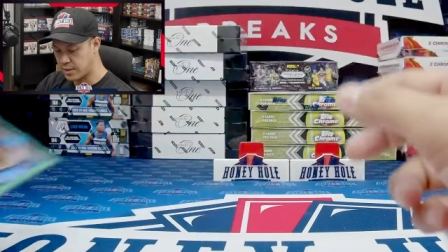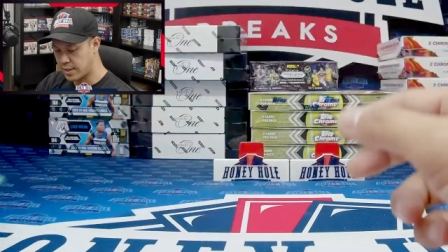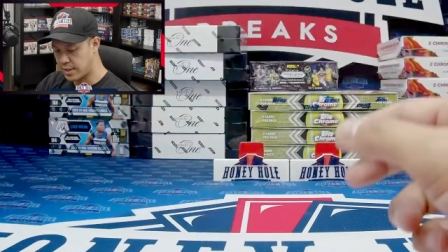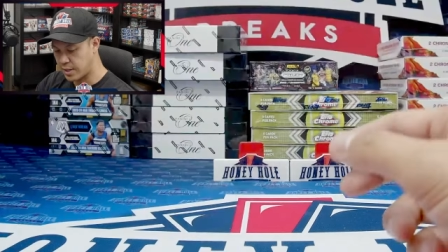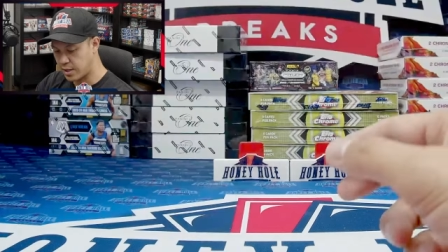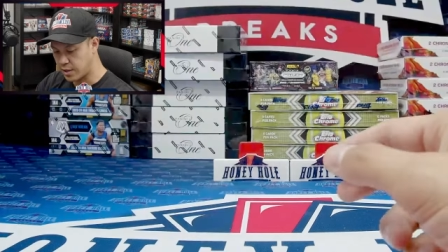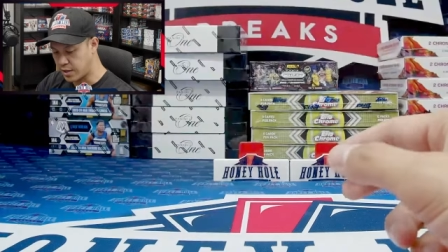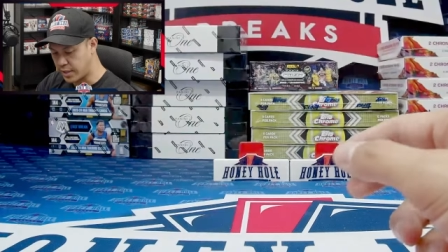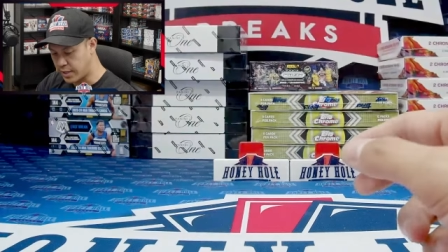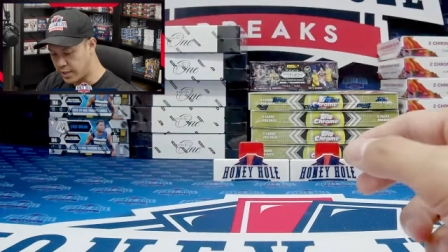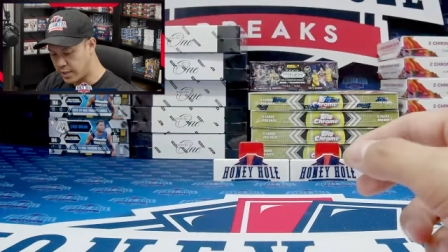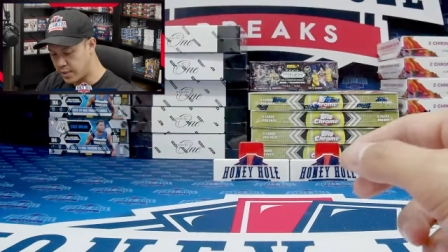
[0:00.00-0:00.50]
like
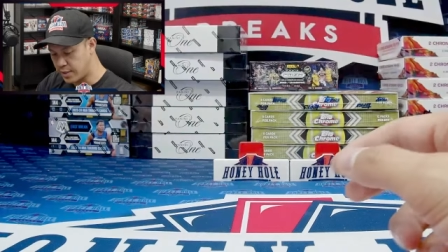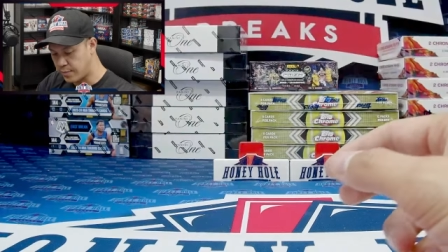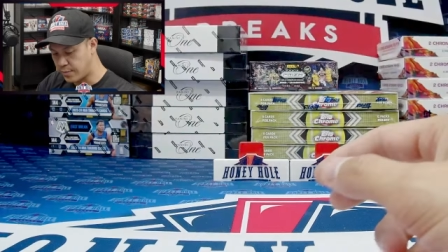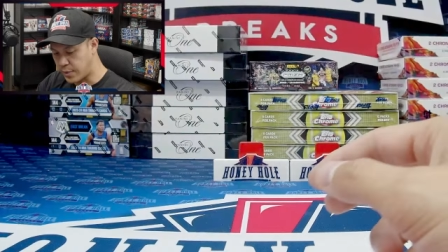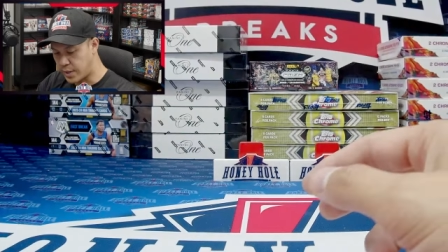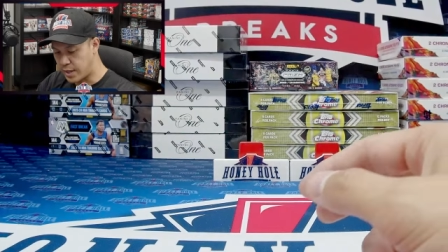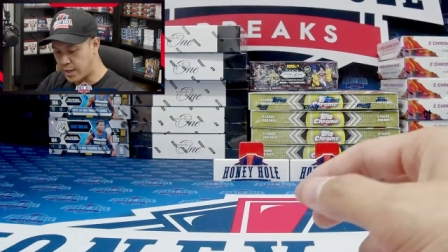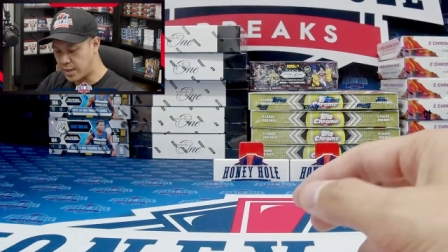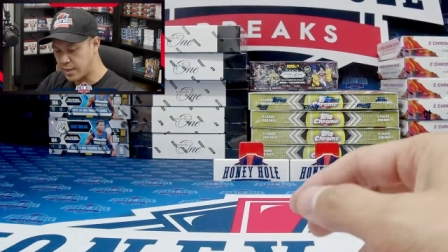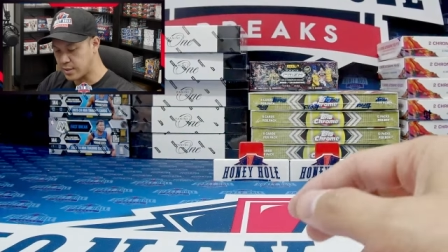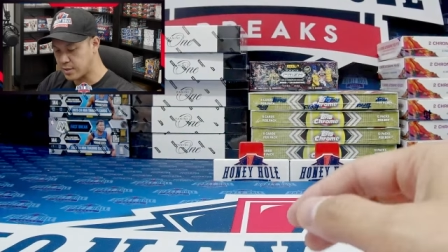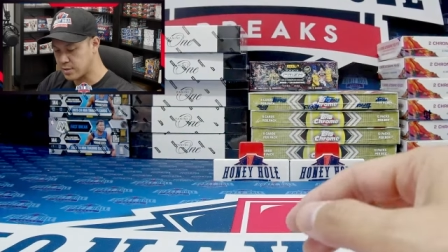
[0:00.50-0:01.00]
our hit of the
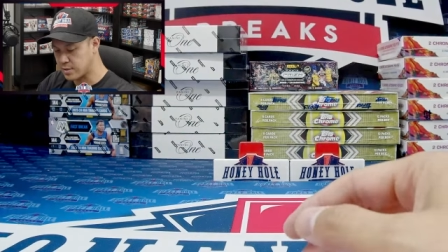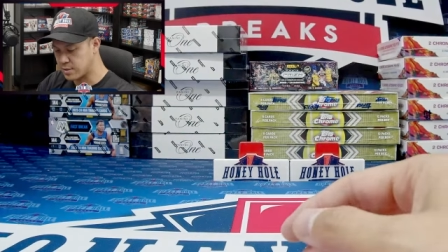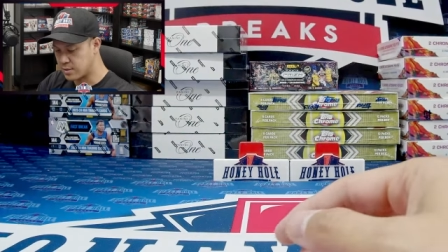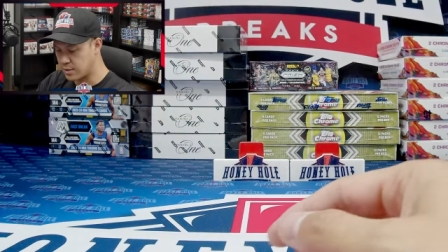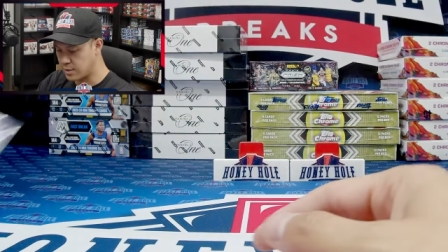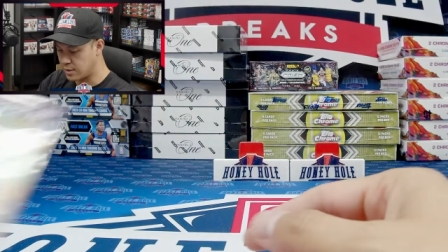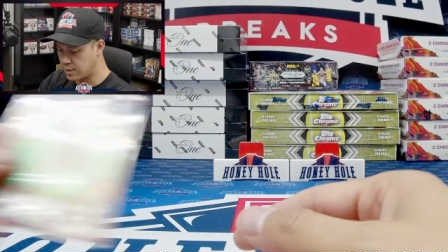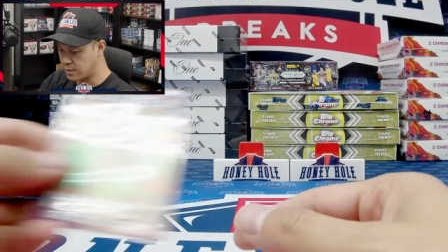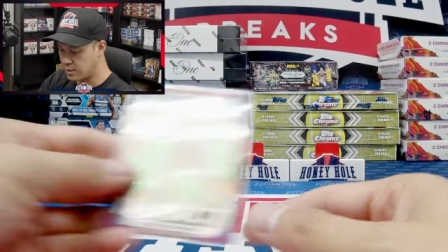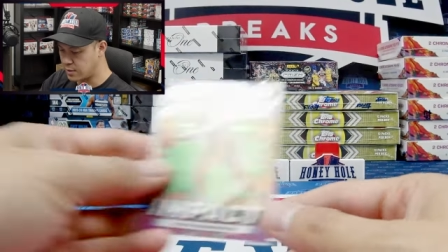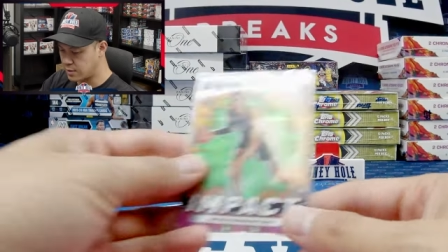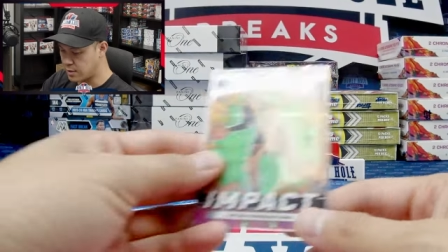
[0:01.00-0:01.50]
box,
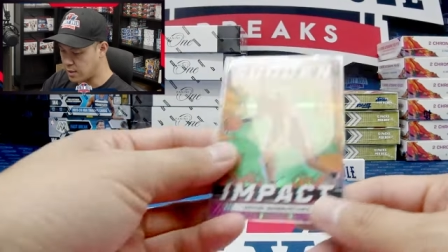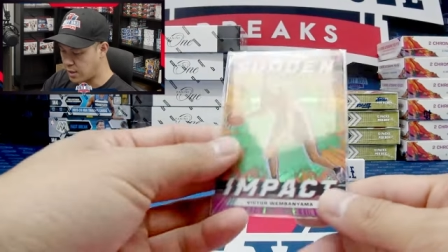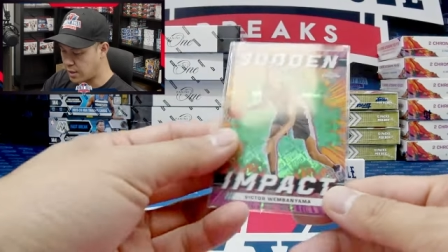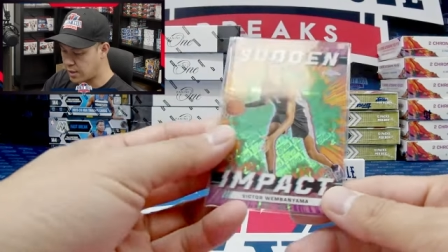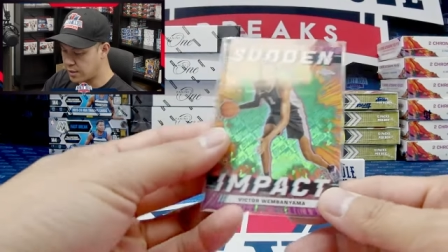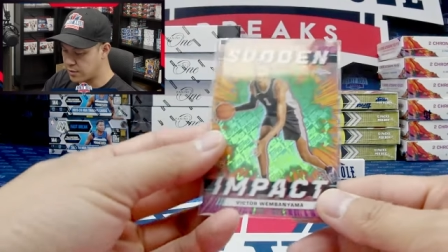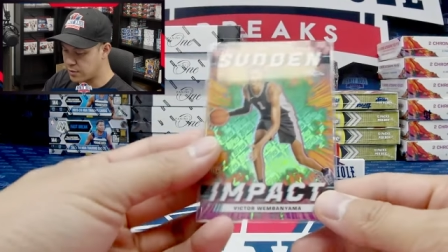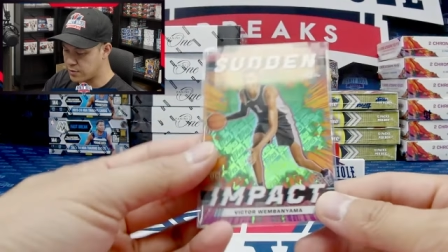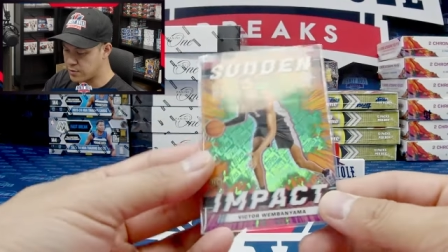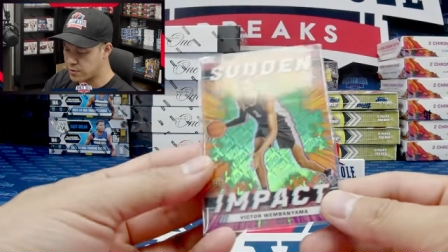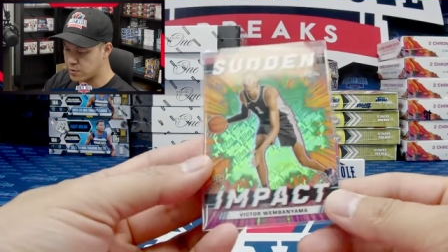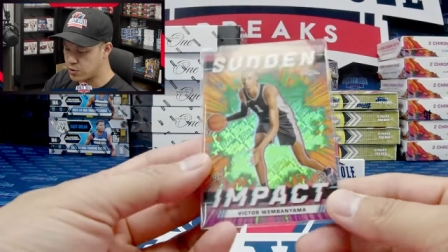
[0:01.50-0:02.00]
head
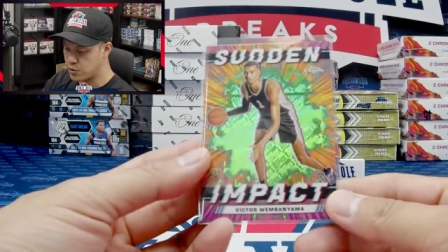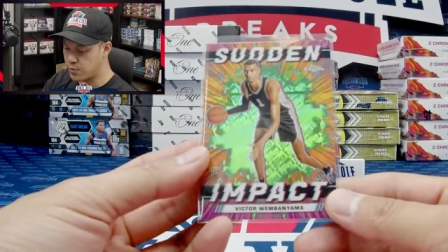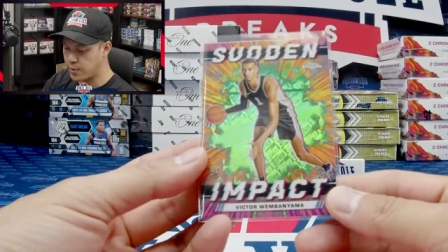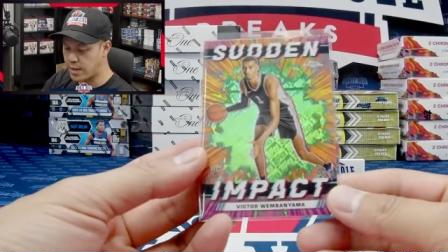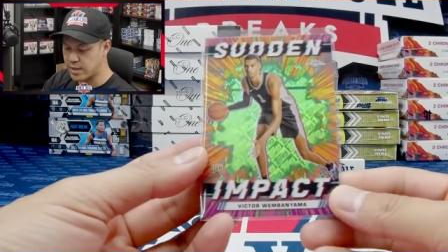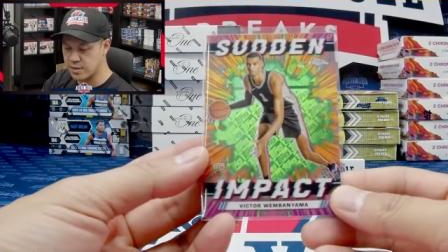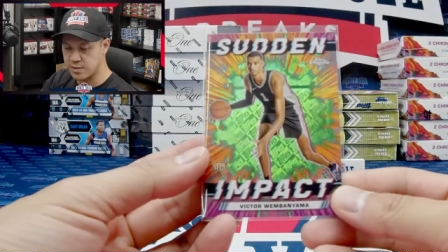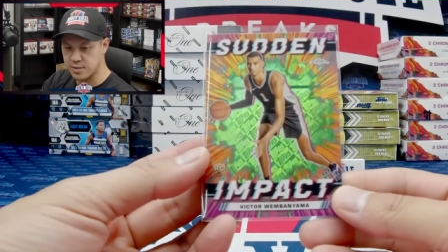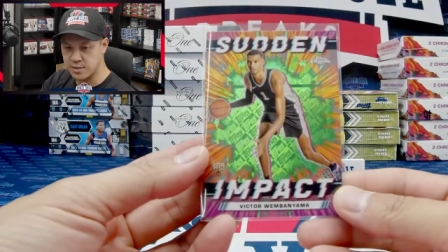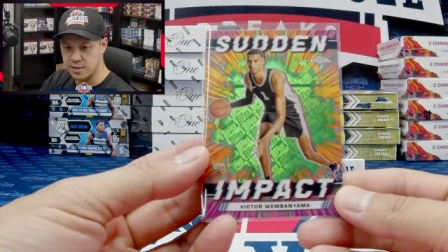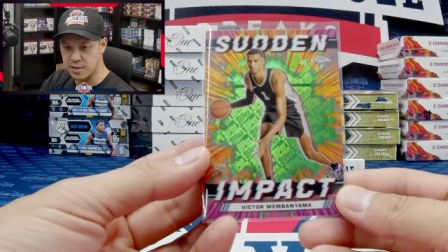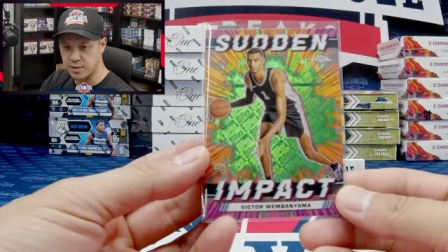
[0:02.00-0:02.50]
of those two boxes,